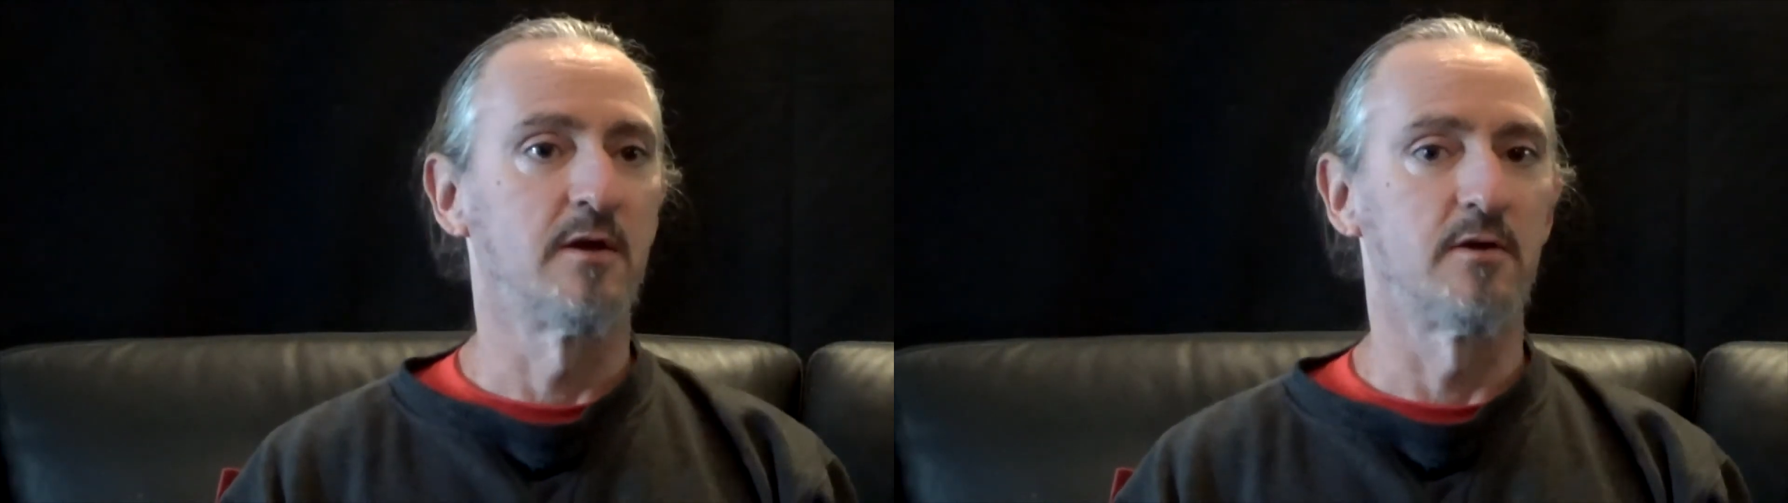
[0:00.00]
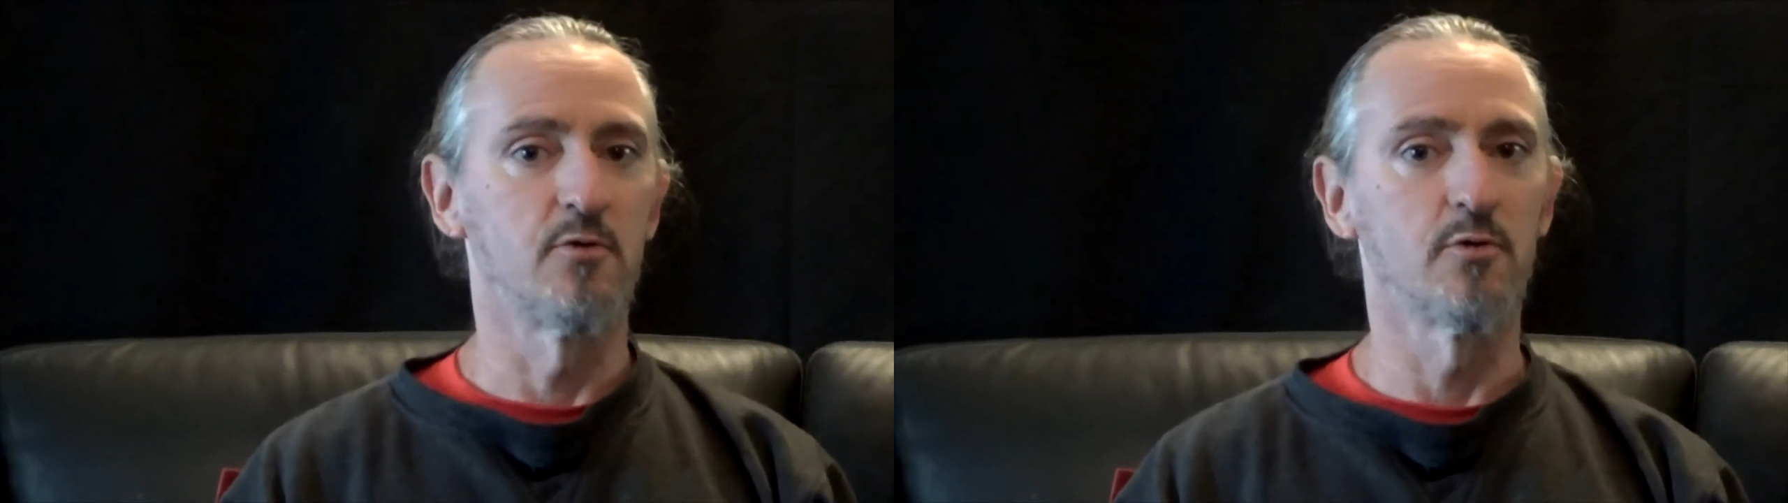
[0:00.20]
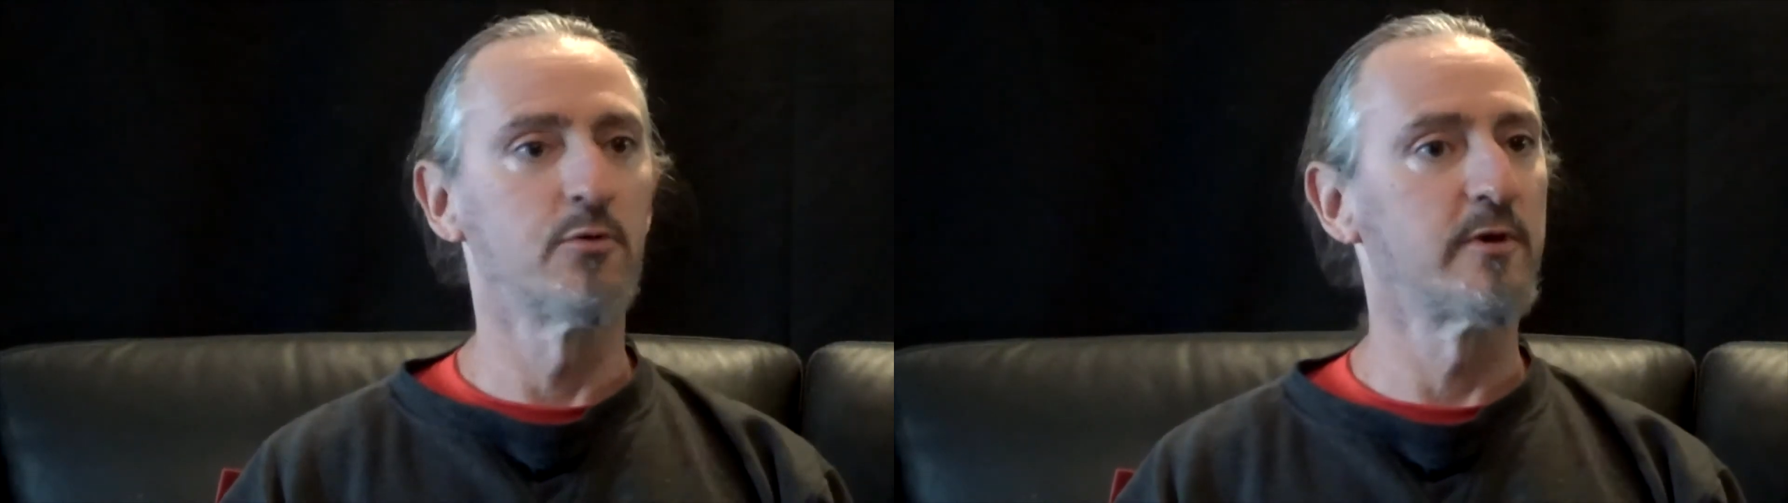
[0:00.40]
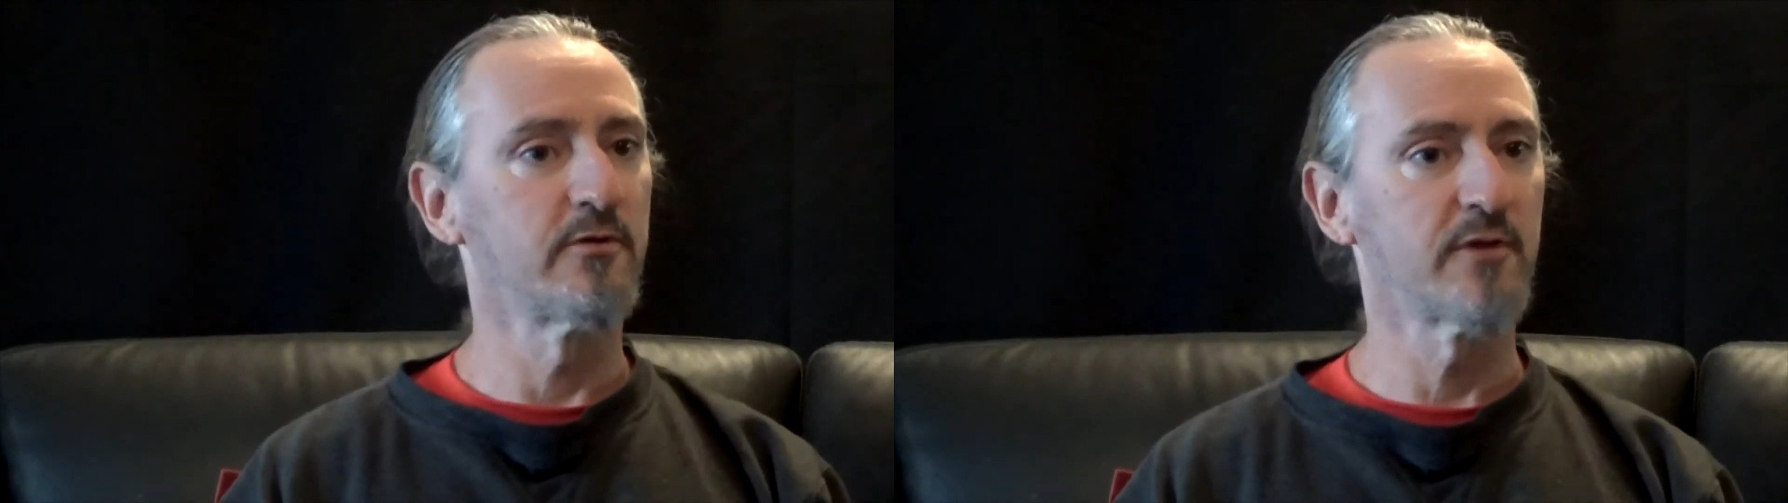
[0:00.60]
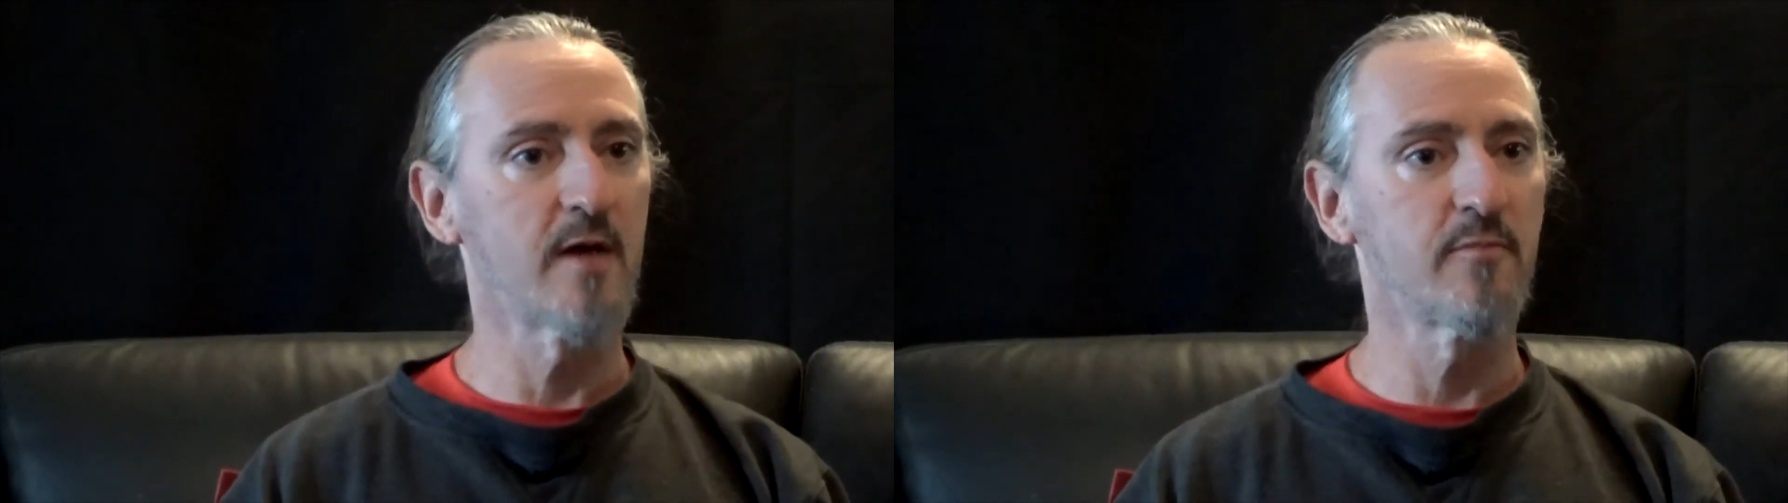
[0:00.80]
You're all doing the
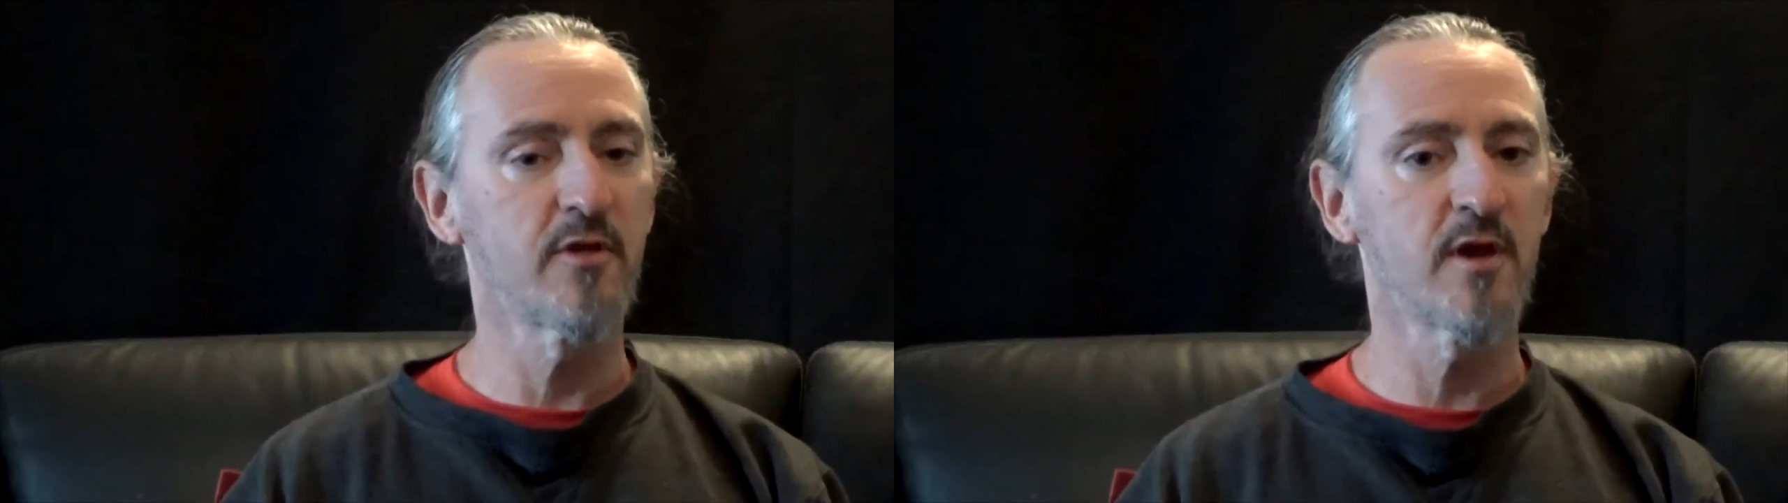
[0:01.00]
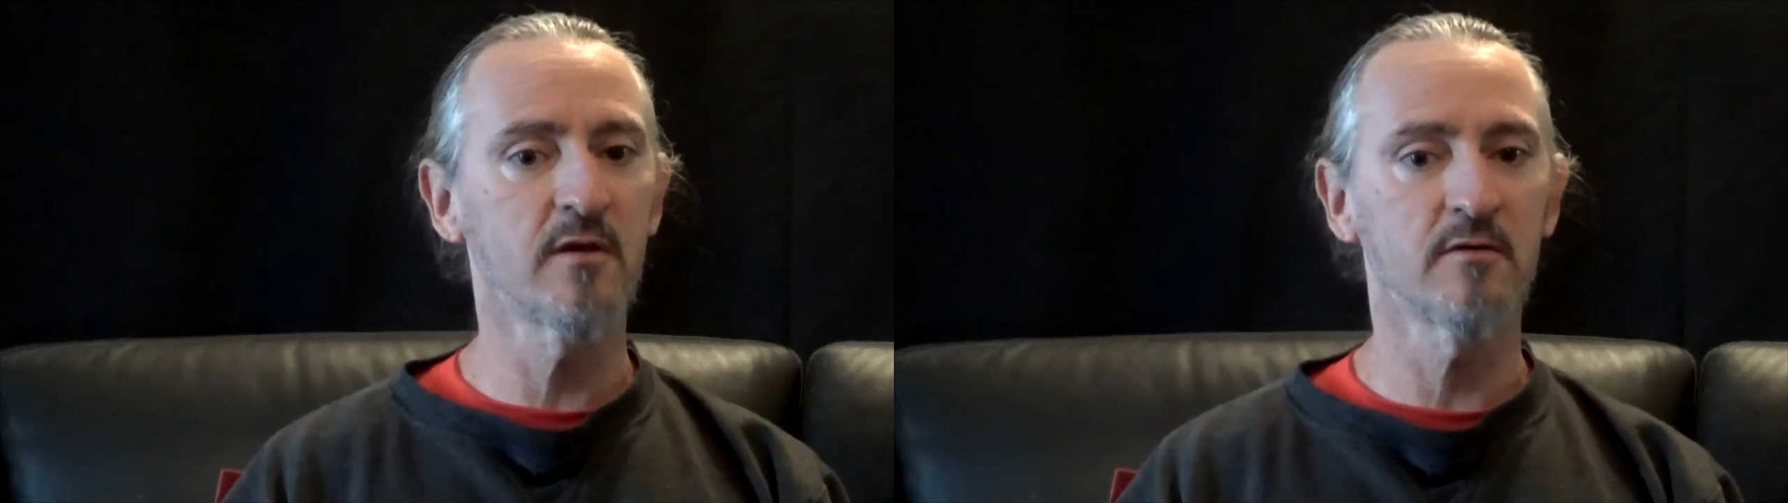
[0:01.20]
same thing,